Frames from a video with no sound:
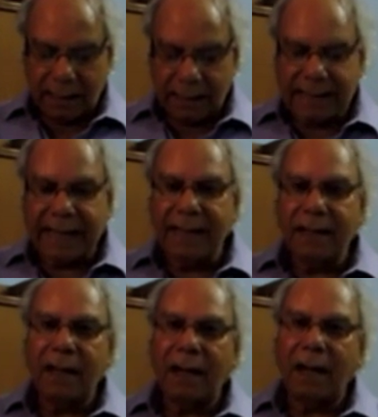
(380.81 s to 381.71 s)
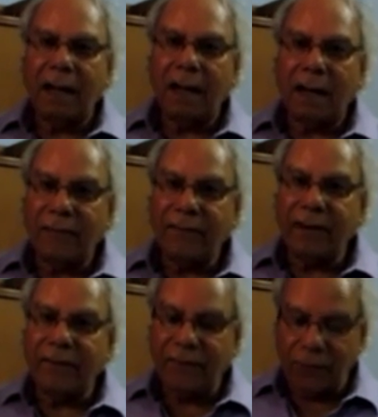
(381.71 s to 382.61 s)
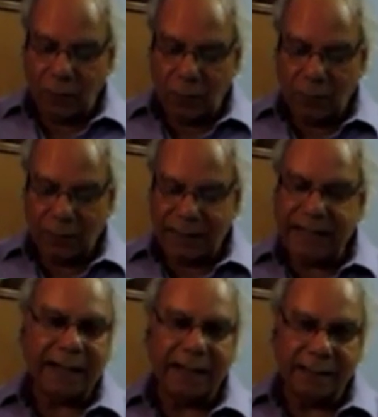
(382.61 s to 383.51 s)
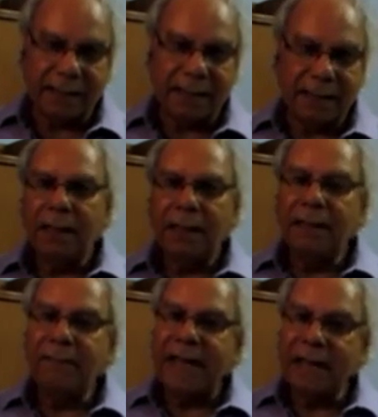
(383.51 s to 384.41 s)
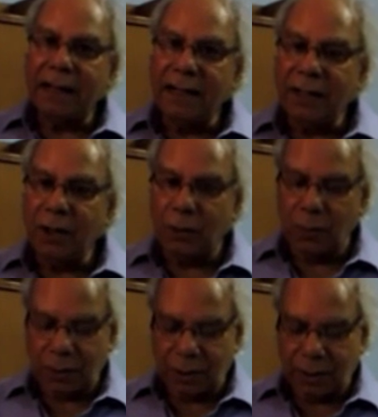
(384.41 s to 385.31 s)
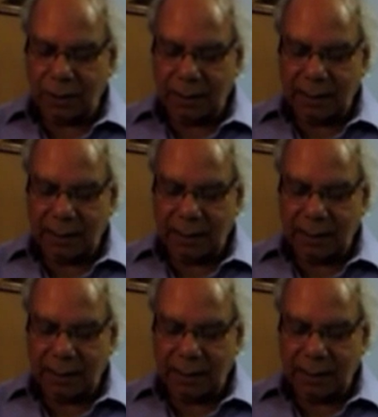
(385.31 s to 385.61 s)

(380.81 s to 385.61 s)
saying after a few seconds. The man continues.